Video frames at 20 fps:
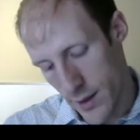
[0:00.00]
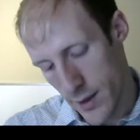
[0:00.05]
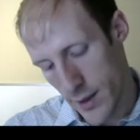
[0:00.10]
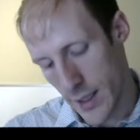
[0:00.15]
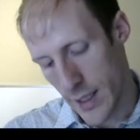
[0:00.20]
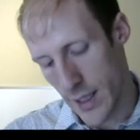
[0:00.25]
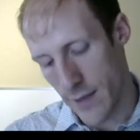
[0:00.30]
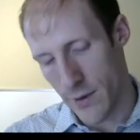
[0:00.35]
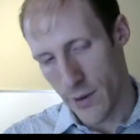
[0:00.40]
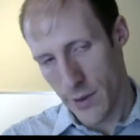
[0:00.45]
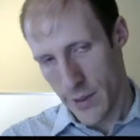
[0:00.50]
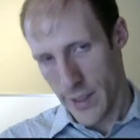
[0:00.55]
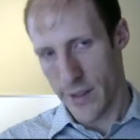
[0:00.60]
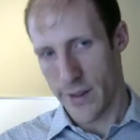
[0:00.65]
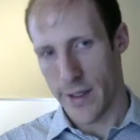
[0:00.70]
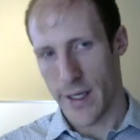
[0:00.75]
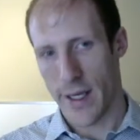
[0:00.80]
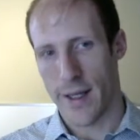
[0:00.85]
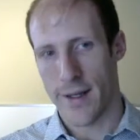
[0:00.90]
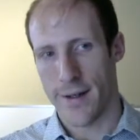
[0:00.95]
To give you a
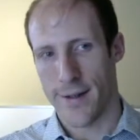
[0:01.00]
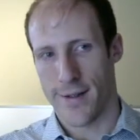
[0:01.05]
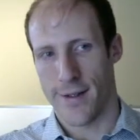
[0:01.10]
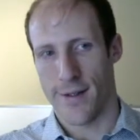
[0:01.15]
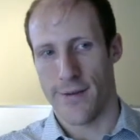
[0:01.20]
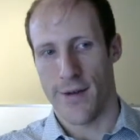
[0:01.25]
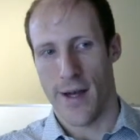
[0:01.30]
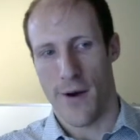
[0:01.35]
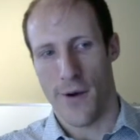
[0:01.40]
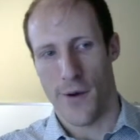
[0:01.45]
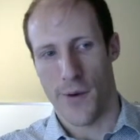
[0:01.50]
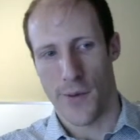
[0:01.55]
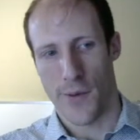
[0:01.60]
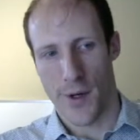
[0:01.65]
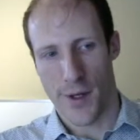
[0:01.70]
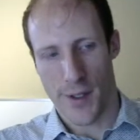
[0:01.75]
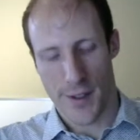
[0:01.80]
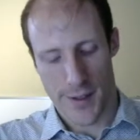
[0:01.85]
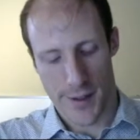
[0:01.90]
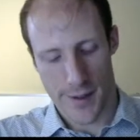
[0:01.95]
little hint of how it
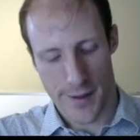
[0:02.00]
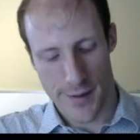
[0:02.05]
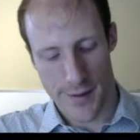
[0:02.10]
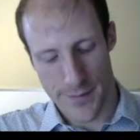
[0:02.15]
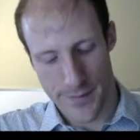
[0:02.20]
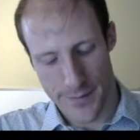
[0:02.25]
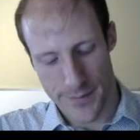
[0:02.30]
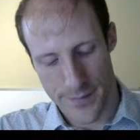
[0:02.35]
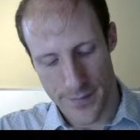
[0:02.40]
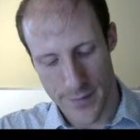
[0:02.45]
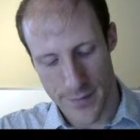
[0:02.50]
works,